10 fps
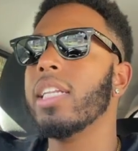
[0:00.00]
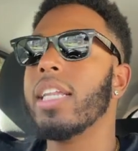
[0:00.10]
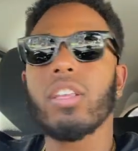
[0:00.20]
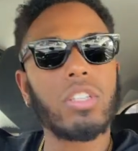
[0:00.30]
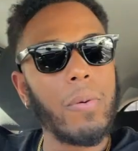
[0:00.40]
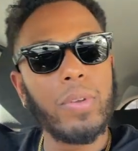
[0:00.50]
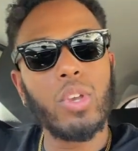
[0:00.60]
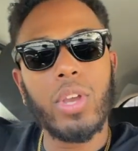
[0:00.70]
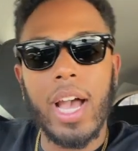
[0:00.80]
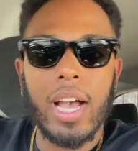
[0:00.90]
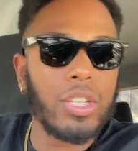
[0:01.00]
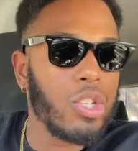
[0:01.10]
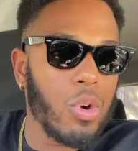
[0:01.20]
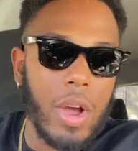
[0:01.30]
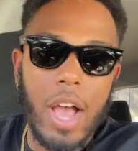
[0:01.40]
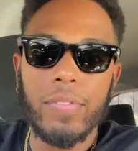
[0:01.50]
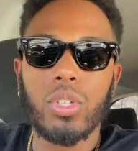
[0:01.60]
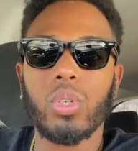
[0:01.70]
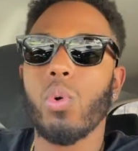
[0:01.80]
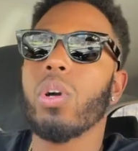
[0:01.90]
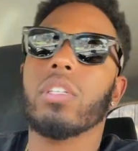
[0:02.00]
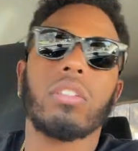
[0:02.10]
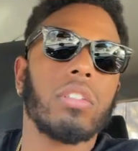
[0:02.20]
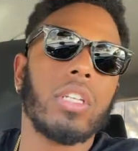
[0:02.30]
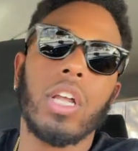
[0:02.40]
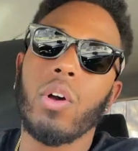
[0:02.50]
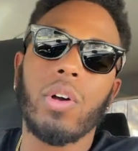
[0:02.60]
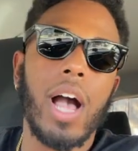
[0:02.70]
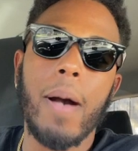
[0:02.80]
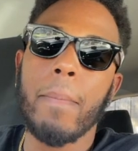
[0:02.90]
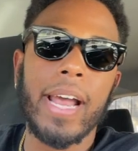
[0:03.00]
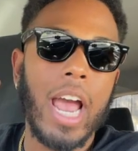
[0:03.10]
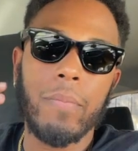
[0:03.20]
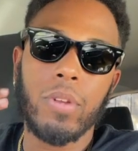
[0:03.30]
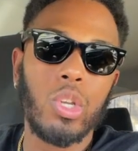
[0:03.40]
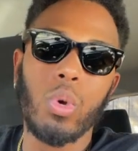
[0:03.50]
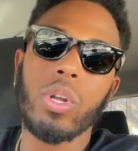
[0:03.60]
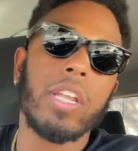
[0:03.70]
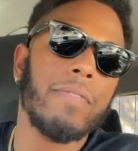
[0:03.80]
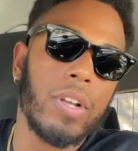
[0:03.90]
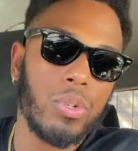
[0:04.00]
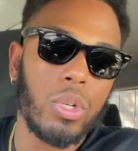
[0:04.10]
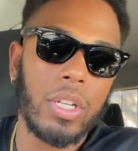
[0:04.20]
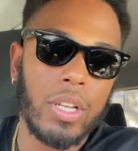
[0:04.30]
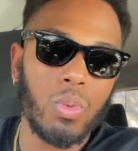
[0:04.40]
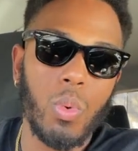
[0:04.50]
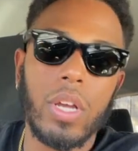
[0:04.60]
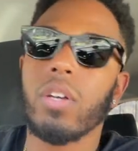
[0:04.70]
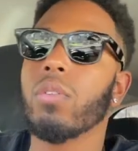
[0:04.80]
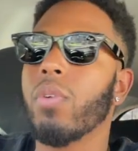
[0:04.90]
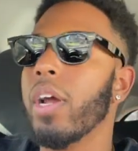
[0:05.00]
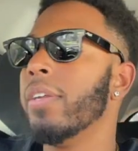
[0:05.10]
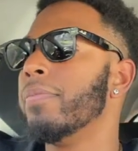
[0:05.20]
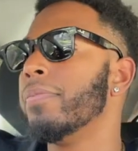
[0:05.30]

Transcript: Now some of you guys, you don't have a choice. You know, I might have to do it eventually as well, right?